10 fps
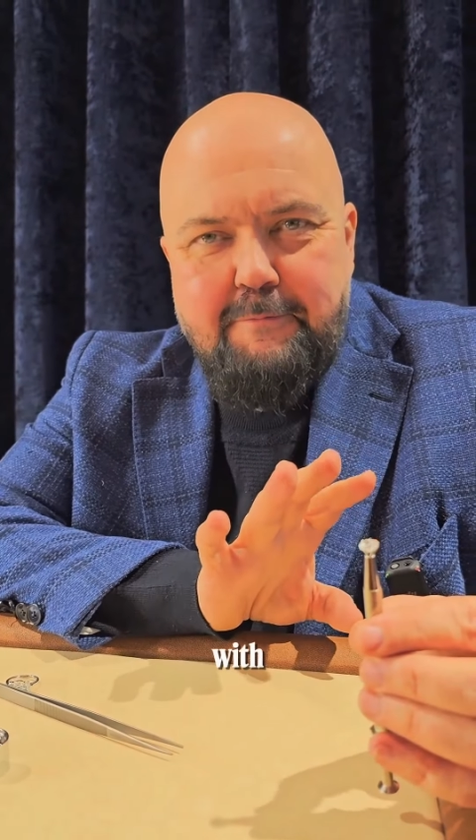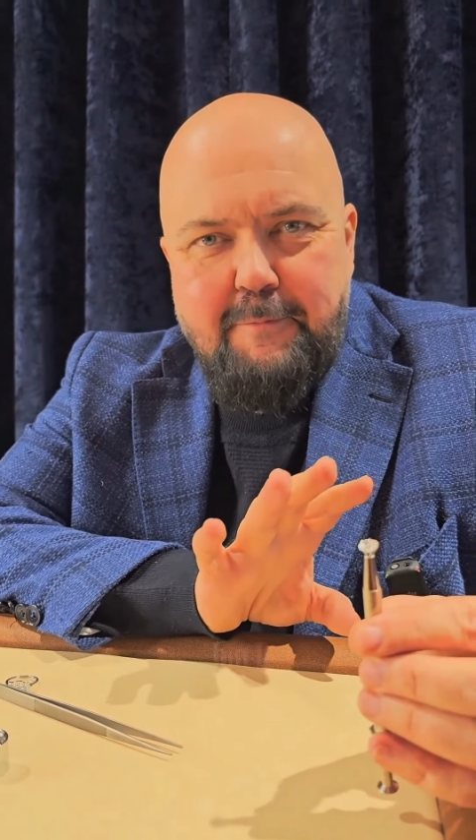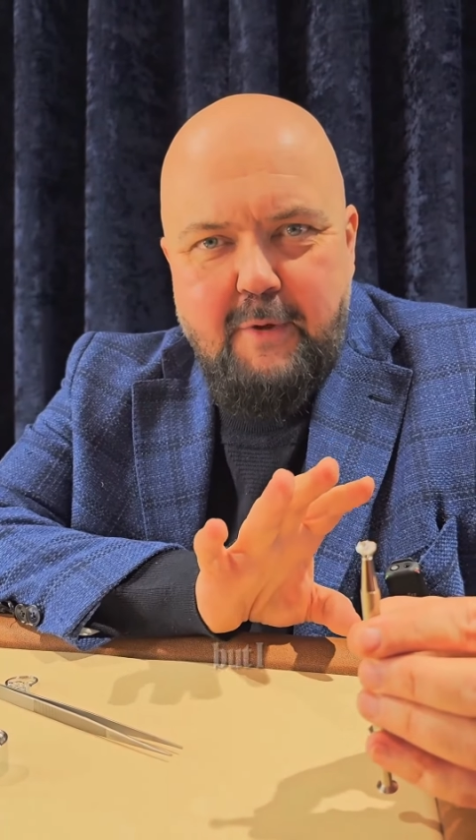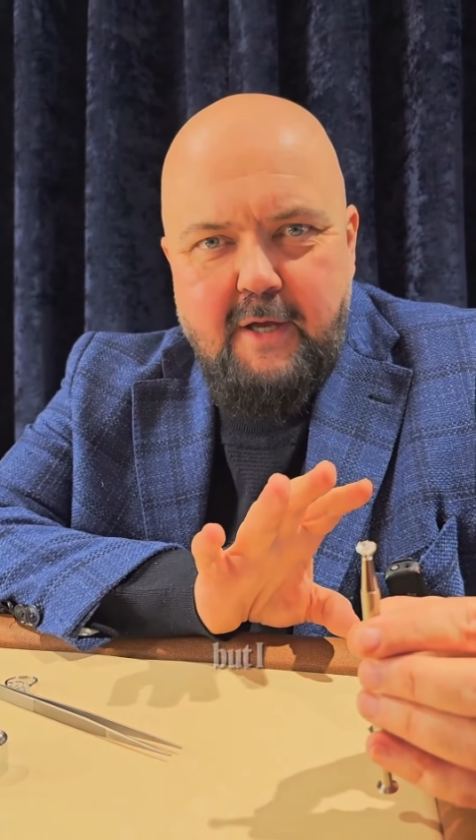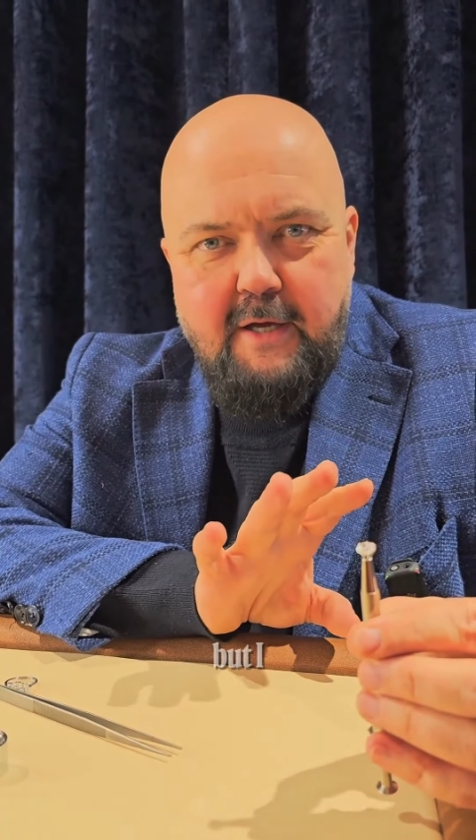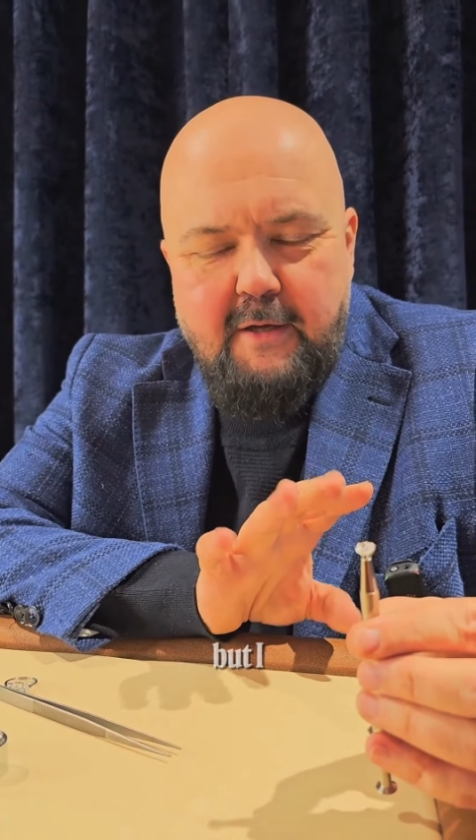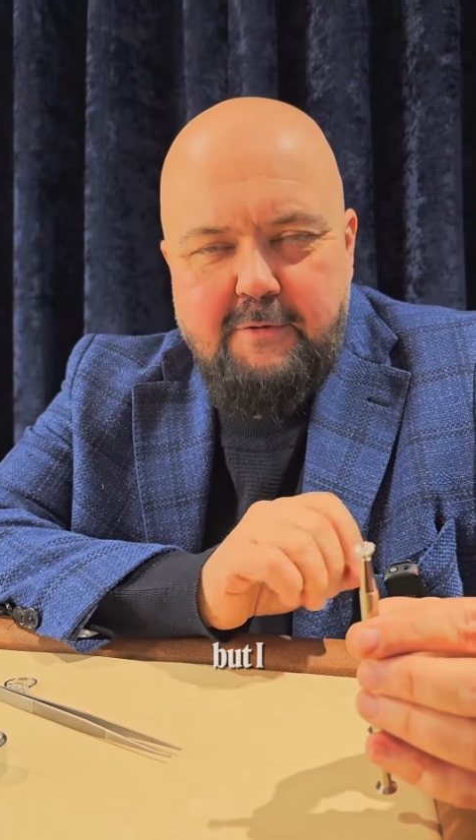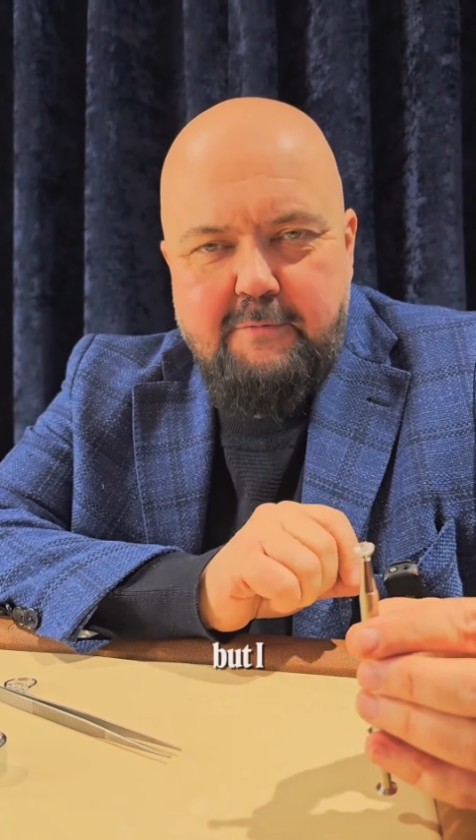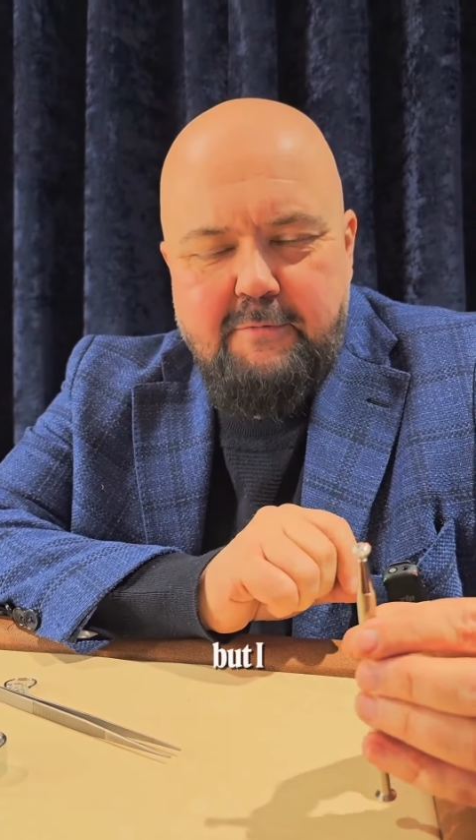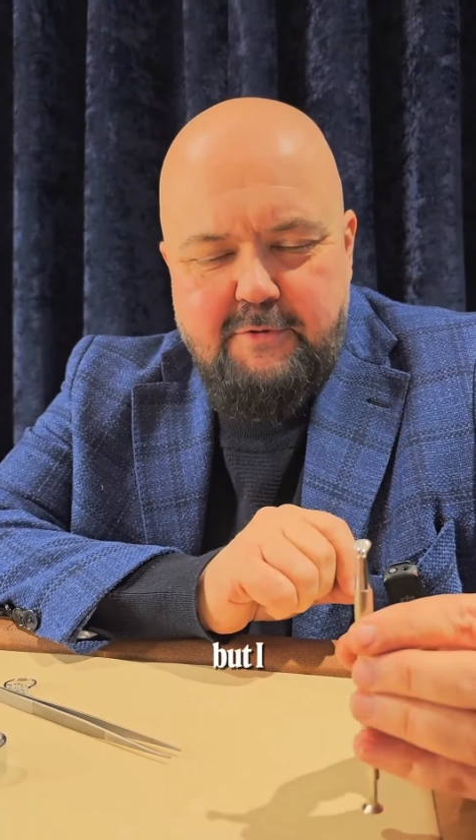But I
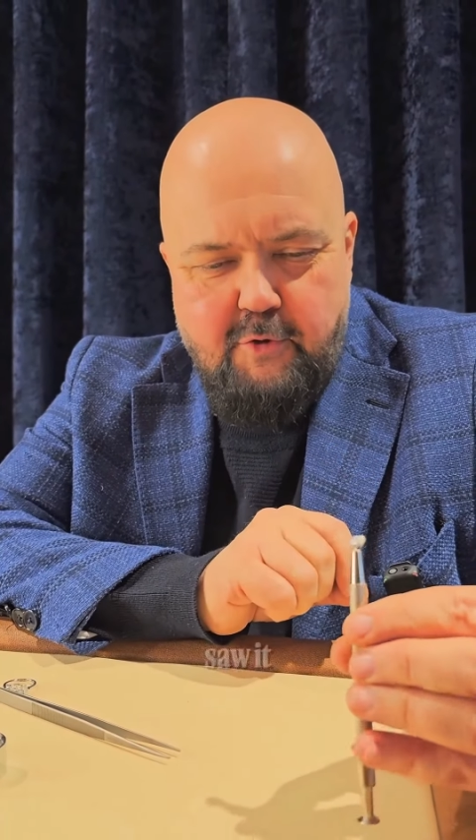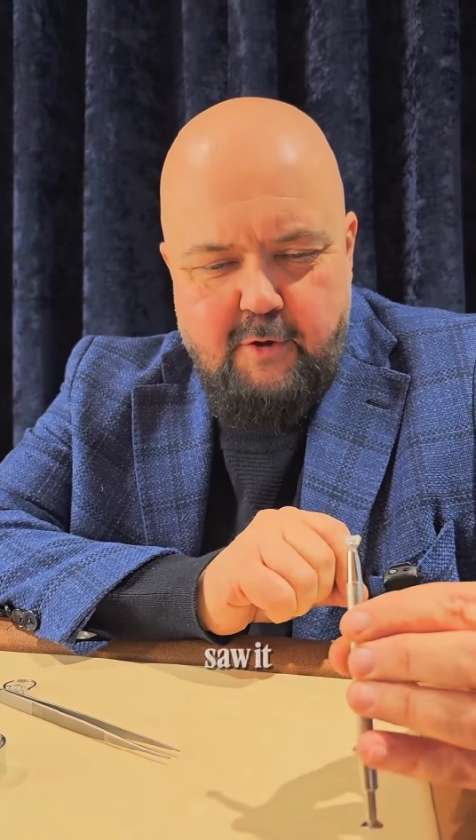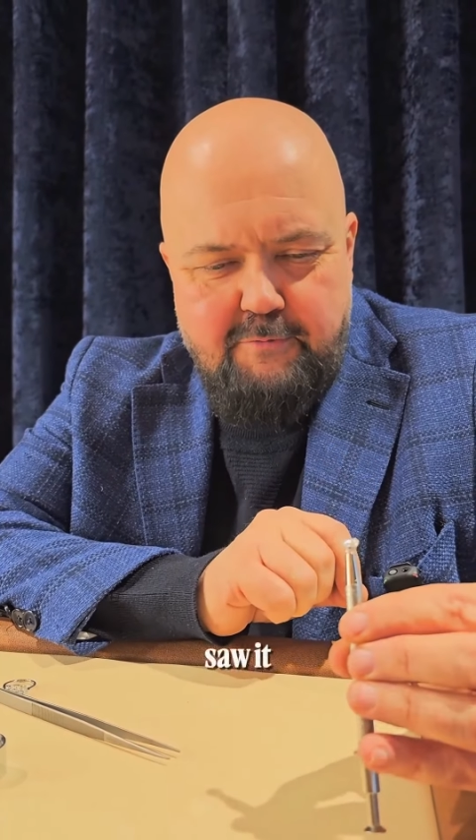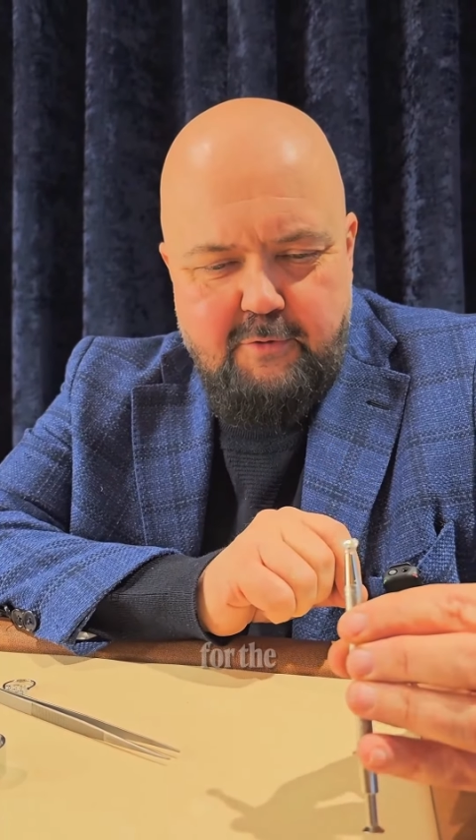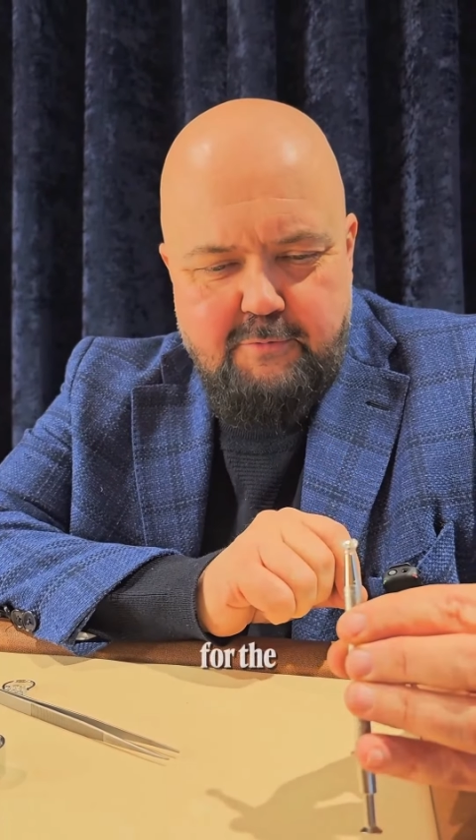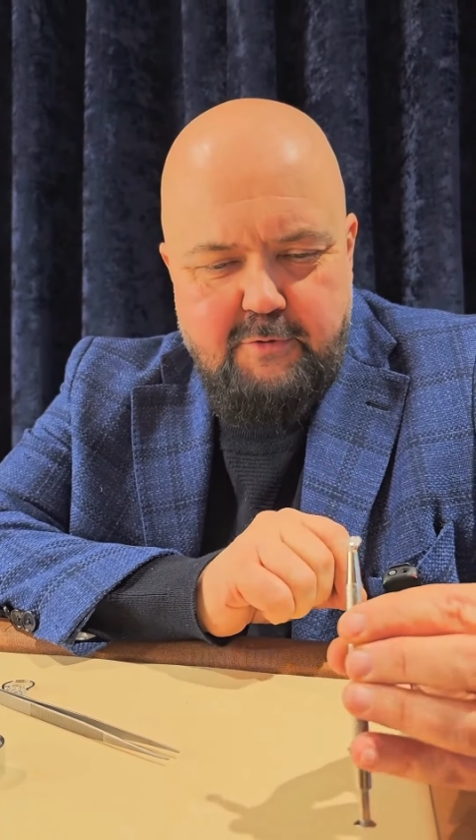saw it for the